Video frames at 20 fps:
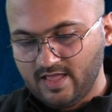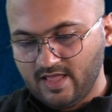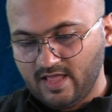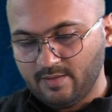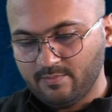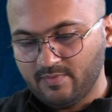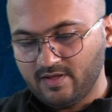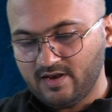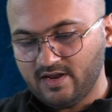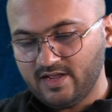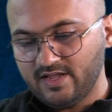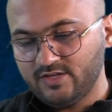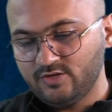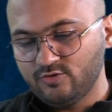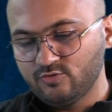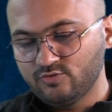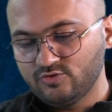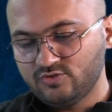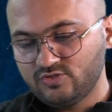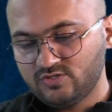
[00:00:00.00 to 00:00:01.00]
M R I
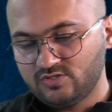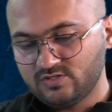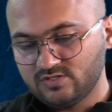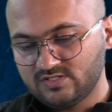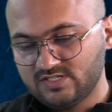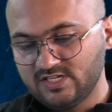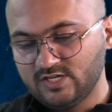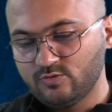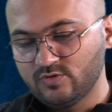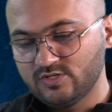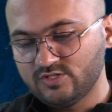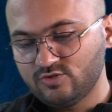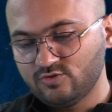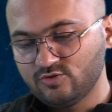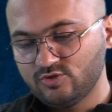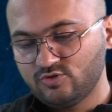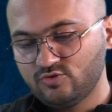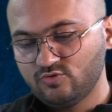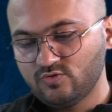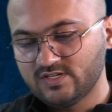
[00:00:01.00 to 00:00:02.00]
used, sequence
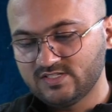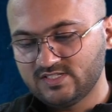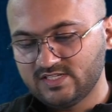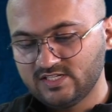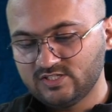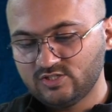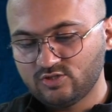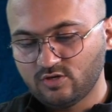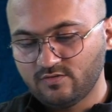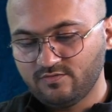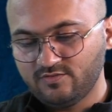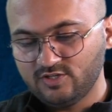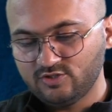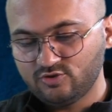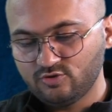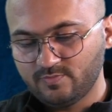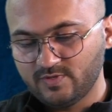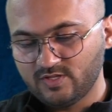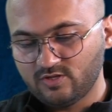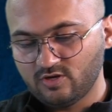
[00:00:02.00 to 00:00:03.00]
used to assess soft
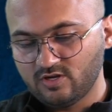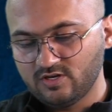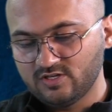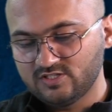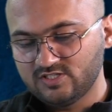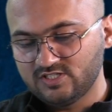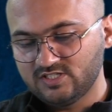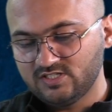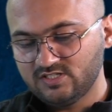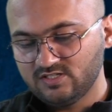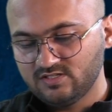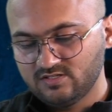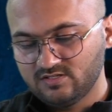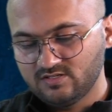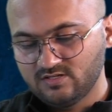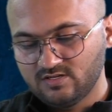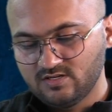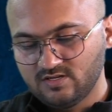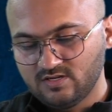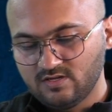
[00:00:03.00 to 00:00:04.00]
tissue pathology,
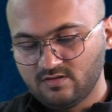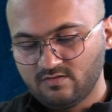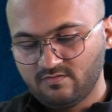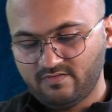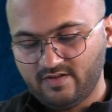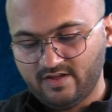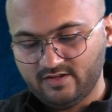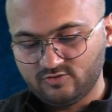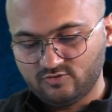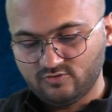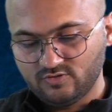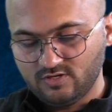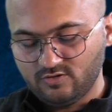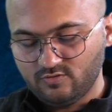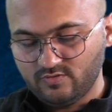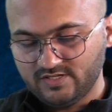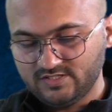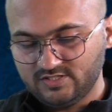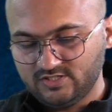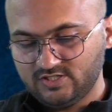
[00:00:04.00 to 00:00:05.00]
factual
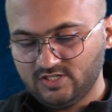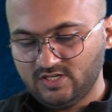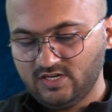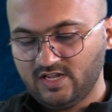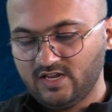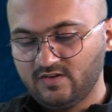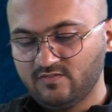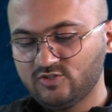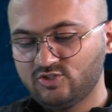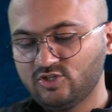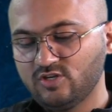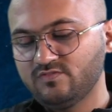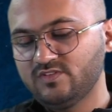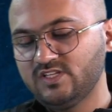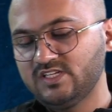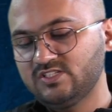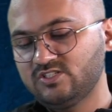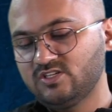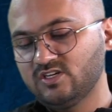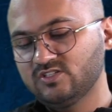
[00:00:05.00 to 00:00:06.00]
question. And which of
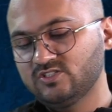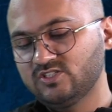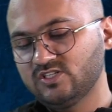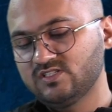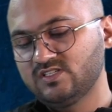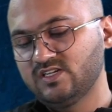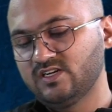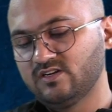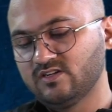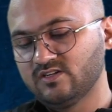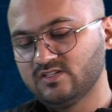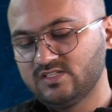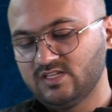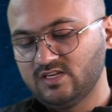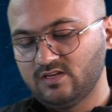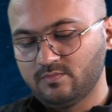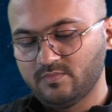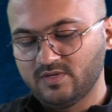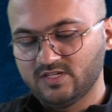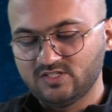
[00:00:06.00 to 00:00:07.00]
these structures hinders
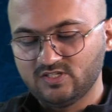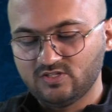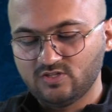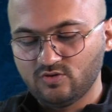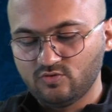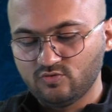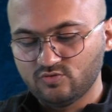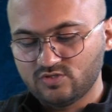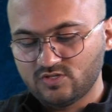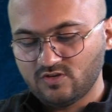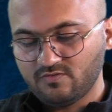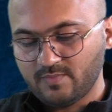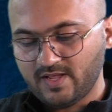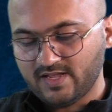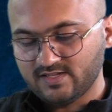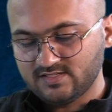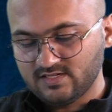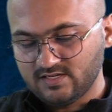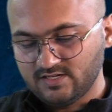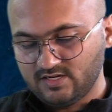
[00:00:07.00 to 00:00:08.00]
in imaging the roots of
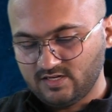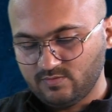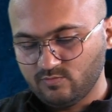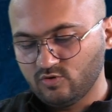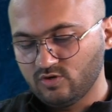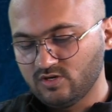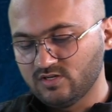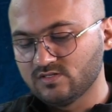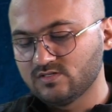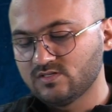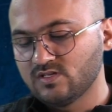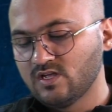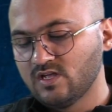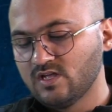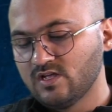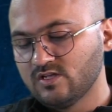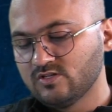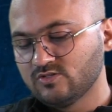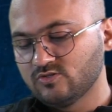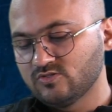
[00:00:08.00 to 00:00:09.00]
maxillary molars?
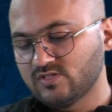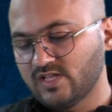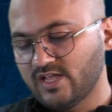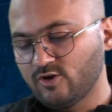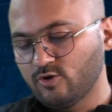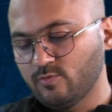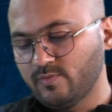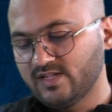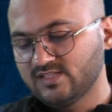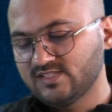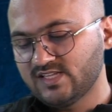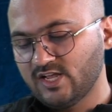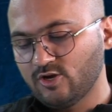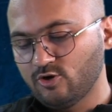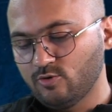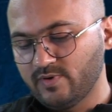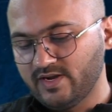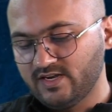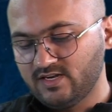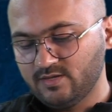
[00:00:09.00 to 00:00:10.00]
So zygoma and
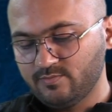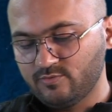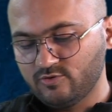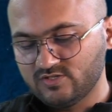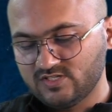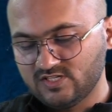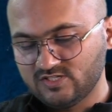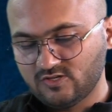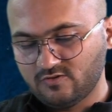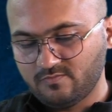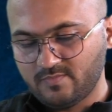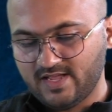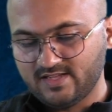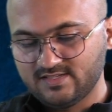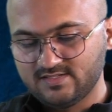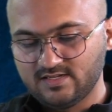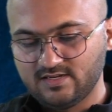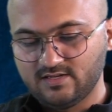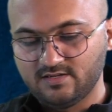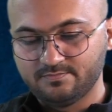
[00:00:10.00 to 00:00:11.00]
zygomatic process of
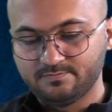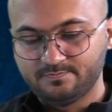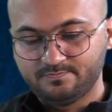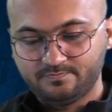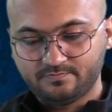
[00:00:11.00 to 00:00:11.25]
maxilla.